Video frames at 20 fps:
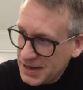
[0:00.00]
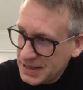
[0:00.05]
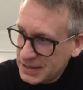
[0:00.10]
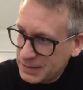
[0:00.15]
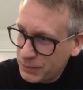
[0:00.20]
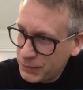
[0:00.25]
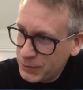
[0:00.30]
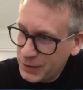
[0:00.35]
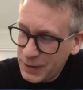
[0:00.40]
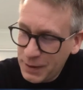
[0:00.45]

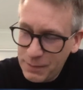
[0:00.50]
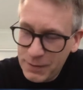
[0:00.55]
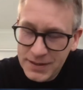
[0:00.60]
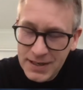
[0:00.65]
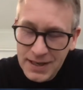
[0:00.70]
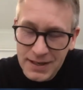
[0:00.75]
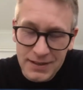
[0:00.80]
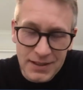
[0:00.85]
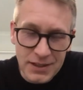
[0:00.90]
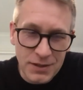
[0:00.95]
putting a
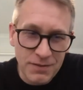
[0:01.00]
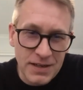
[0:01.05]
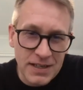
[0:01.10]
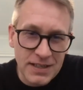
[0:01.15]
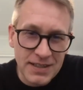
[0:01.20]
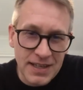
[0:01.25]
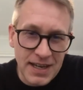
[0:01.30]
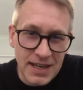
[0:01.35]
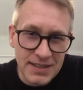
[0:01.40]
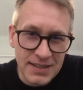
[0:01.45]
percentage of
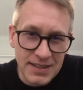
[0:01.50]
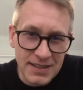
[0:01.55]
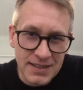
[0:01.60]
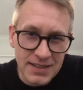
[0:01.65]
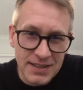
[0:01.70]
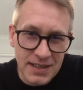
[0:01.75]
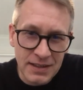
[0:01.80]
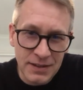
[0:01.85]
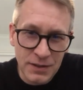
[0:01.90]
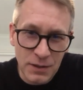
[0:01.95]
his assets
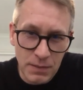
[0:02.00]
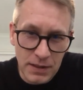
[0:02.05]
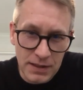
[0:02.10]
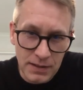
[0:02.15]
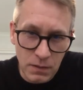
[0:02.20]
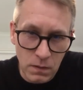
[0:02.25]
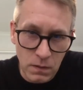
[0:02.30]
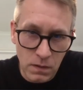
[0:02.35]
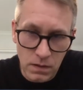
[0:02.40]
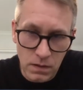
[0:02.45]
into Bitcoin,